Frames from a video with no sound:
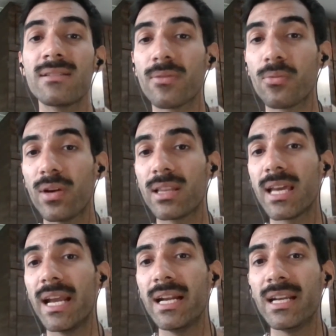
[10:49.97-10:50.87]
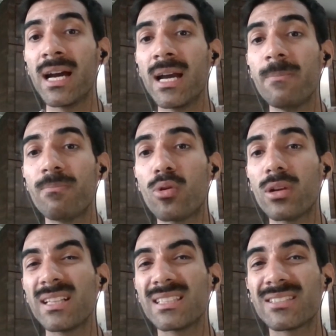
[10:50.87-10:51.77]
with India
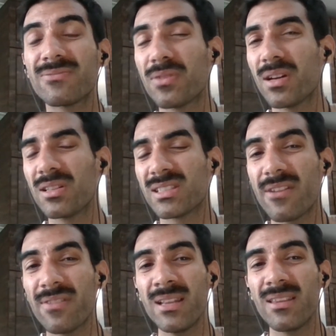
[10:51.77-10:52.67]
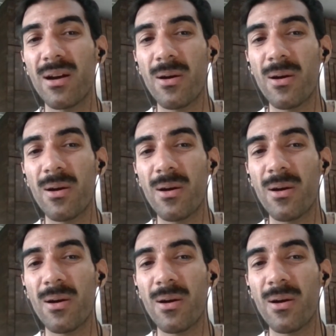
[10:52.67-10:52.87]
importing $7